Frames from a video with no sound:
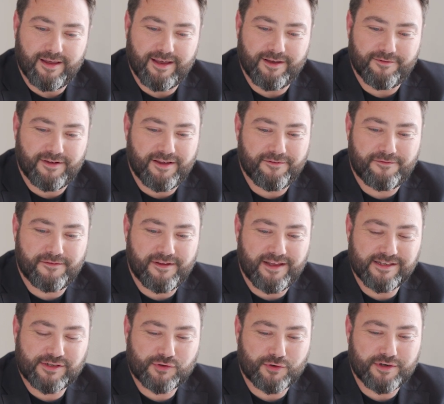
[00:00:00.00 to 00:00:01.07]
If
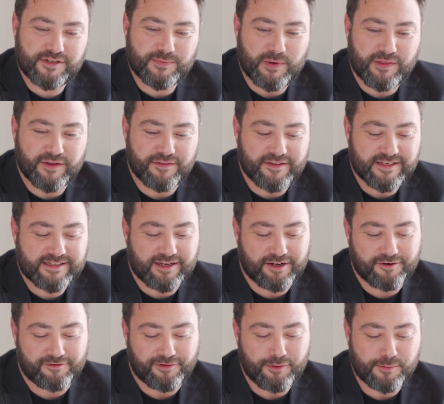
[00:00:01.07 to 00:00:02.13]
it strikes me that this
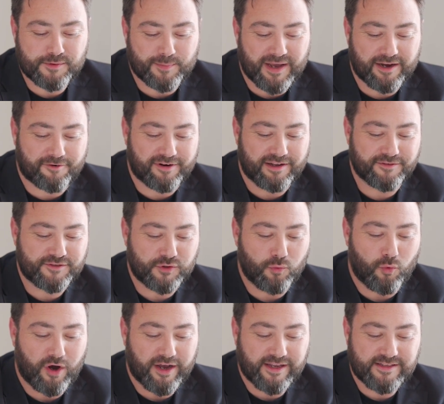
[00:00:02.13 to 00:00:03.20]
kind of loops back round to
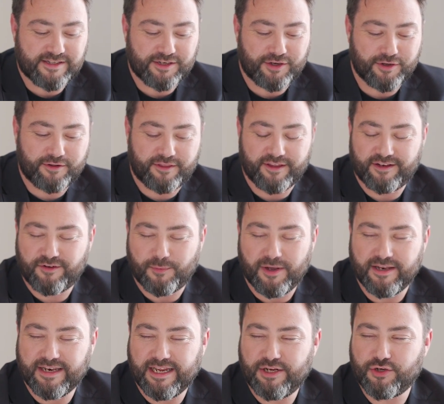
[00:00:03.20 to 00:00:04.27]
why it's a good thing to
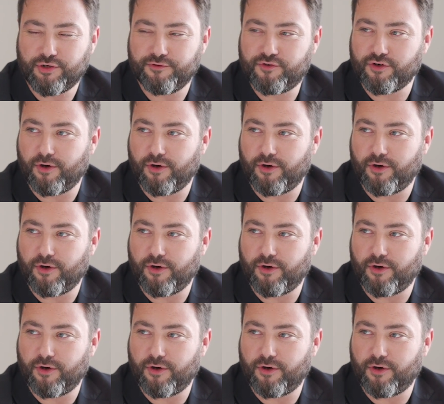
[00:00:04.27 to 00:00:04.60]
be a nation of